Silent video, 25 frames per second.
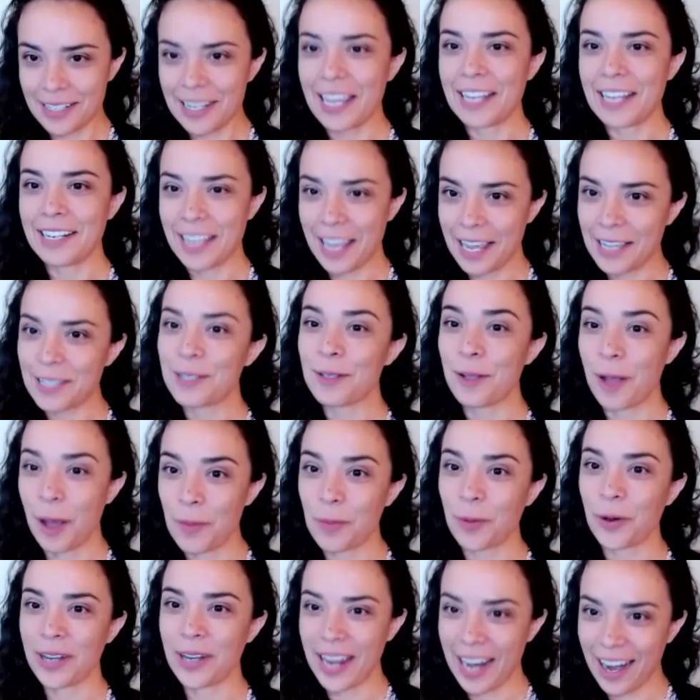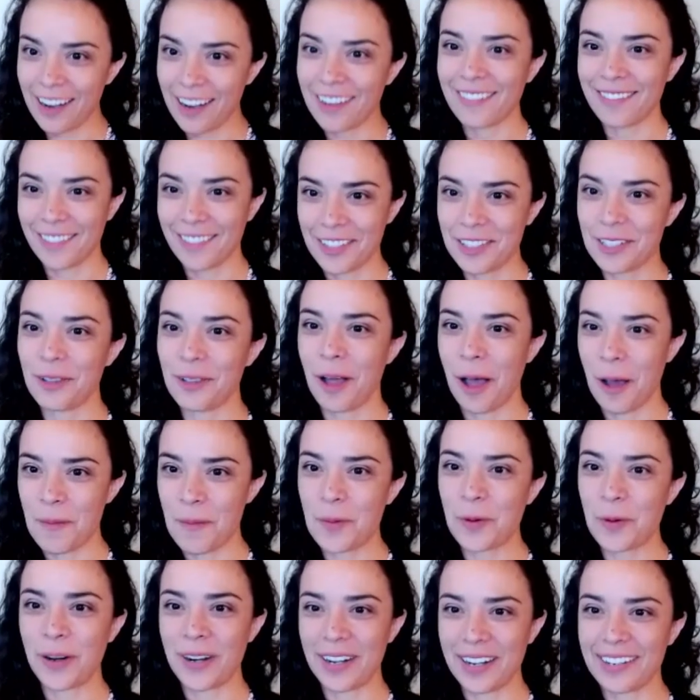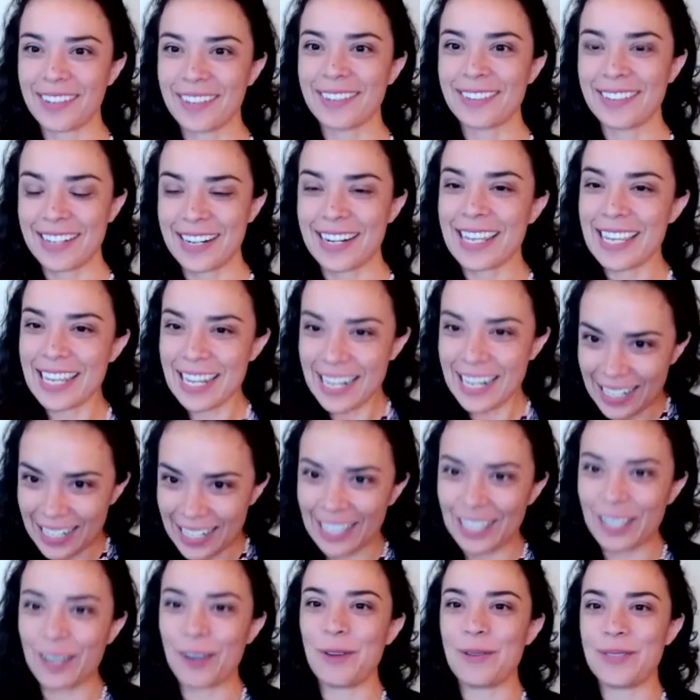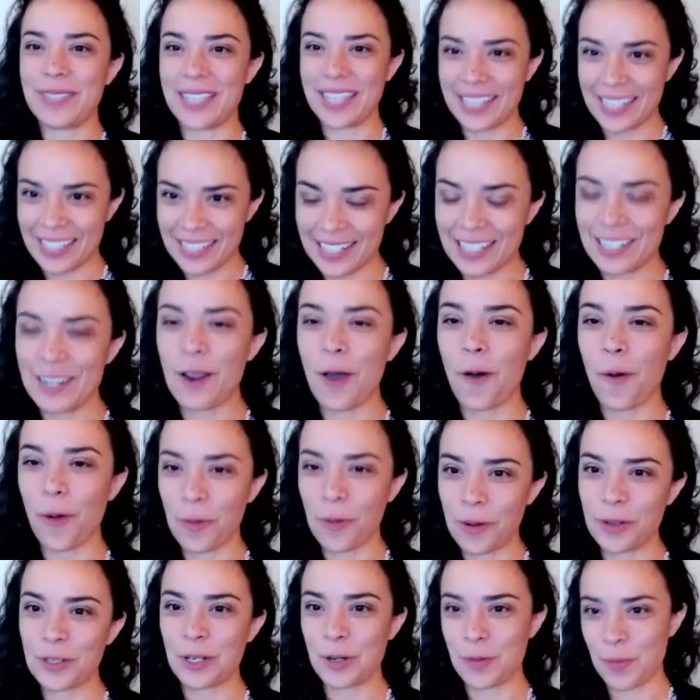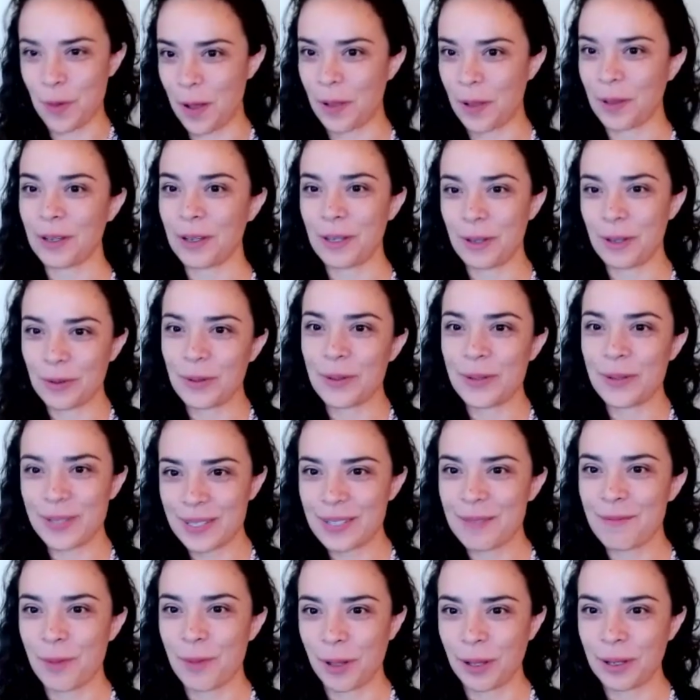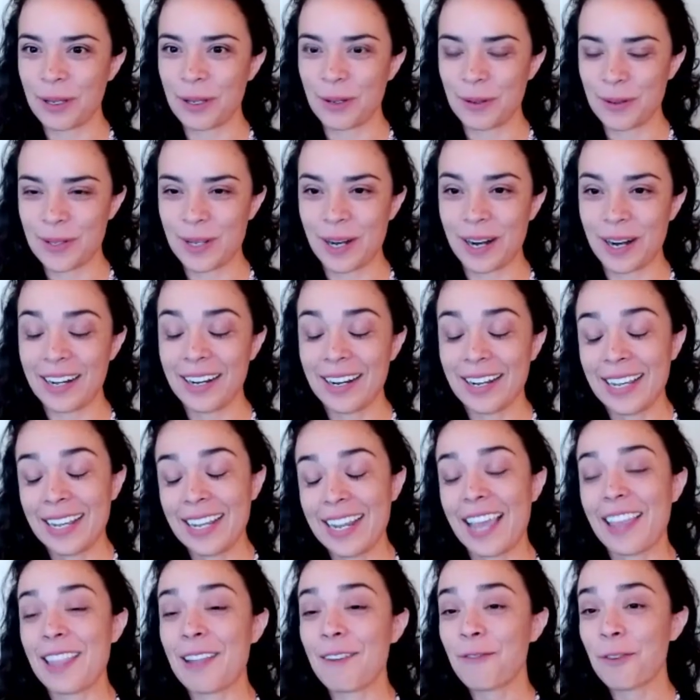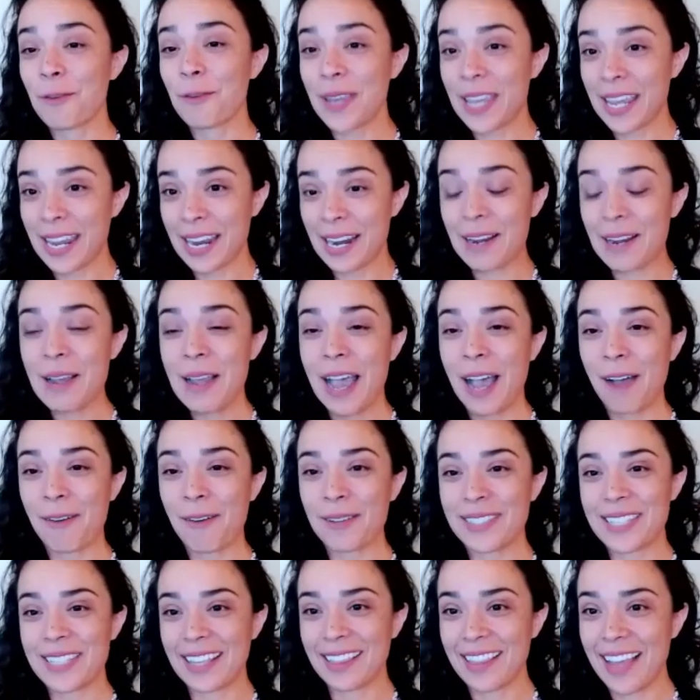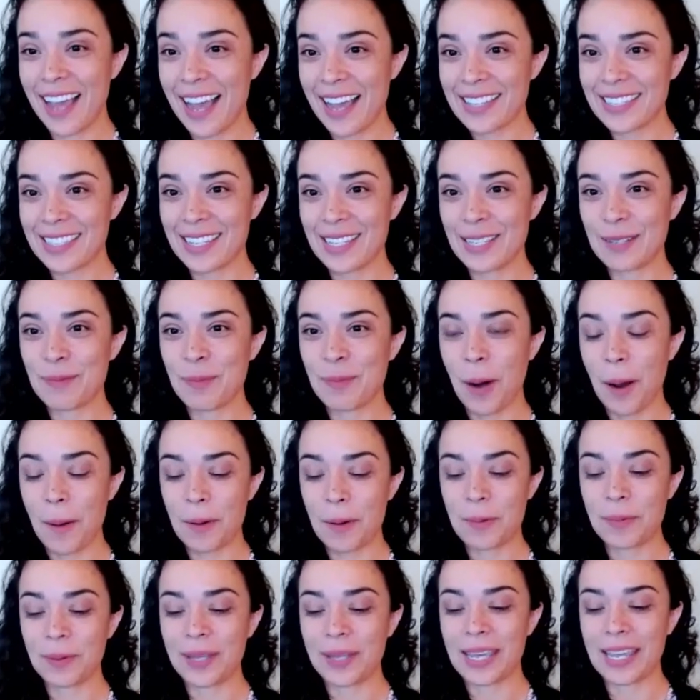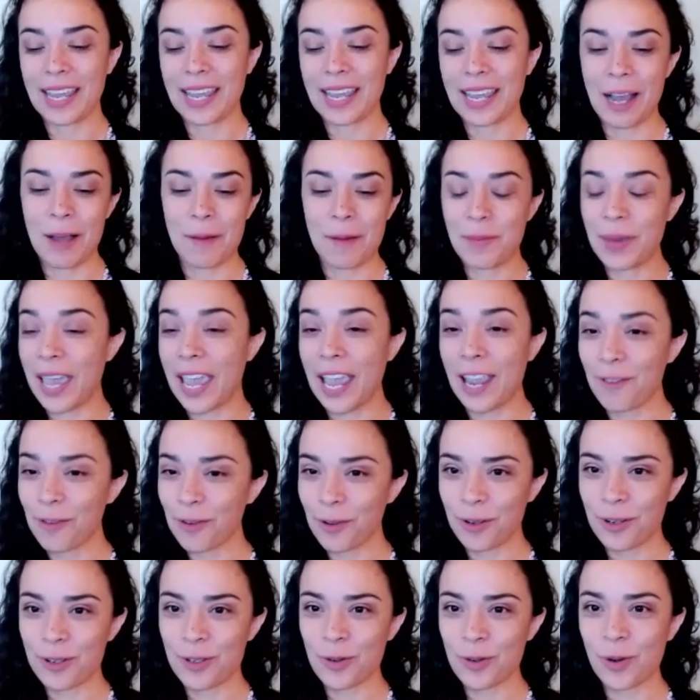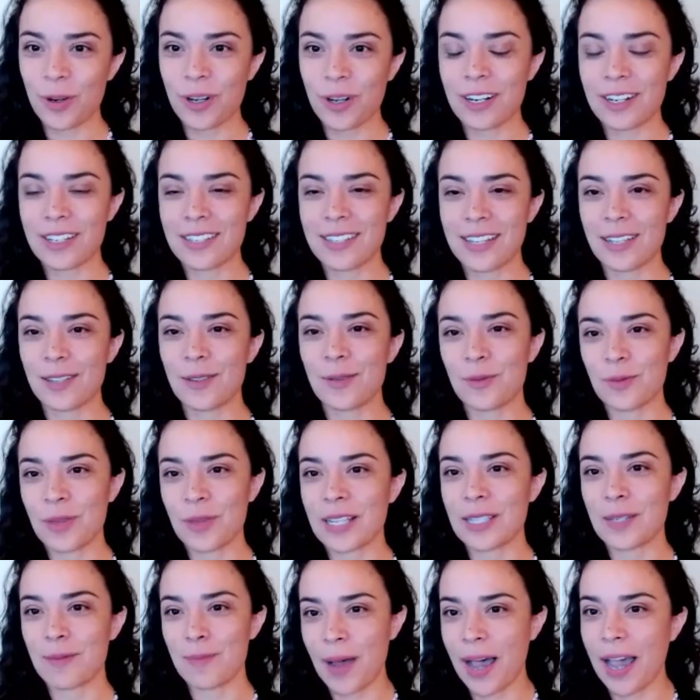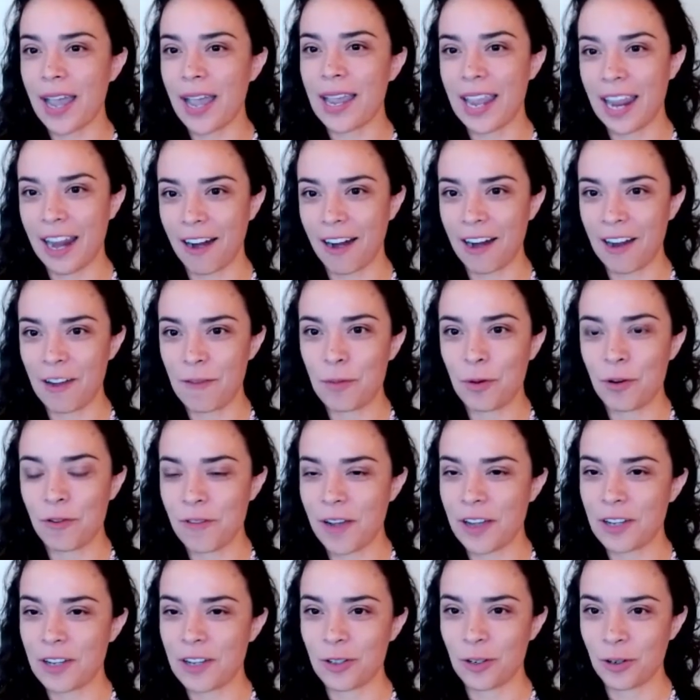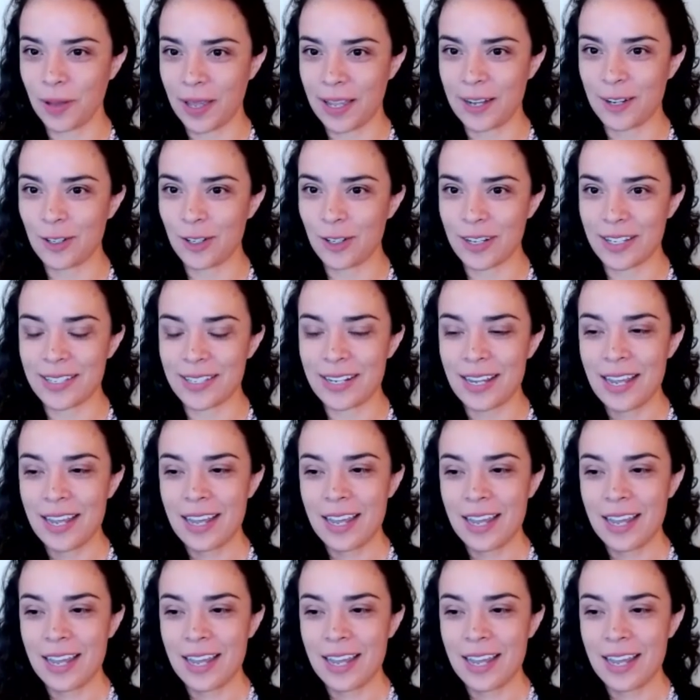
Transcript: takes a lot more care. There's a lot more need that goes into knowing what your molecules are. Yeah. And then for me, I would say last is probably behavioral disorders. That's my area of professional interest.